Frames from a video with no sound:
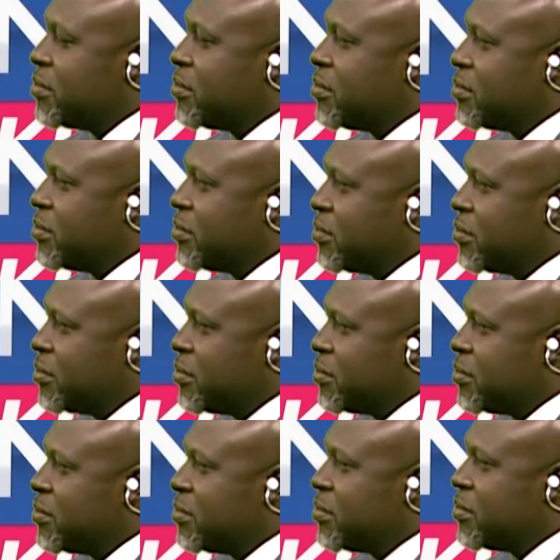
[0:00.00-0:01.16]

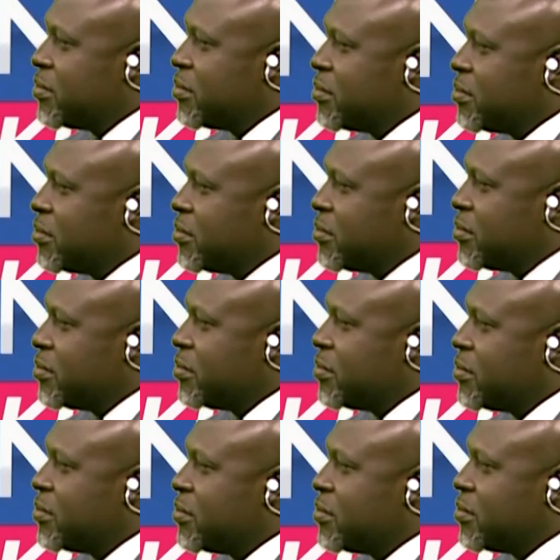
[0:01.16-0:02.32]

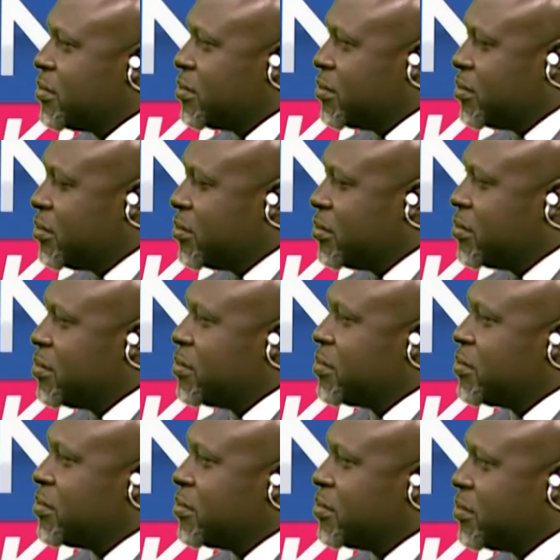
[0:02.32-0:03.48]

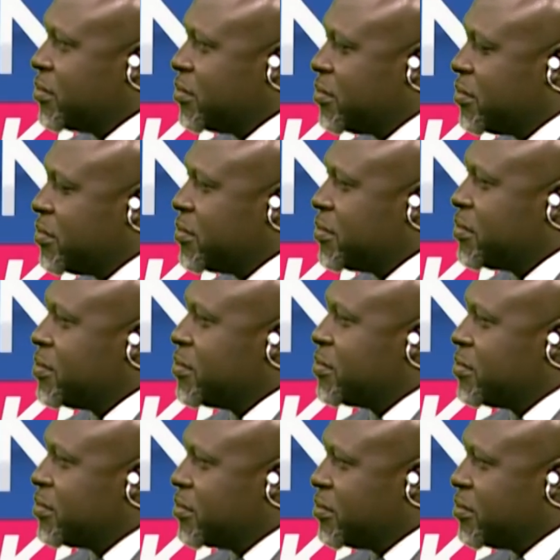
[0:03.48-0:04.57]
No words are spoken by the person on screen.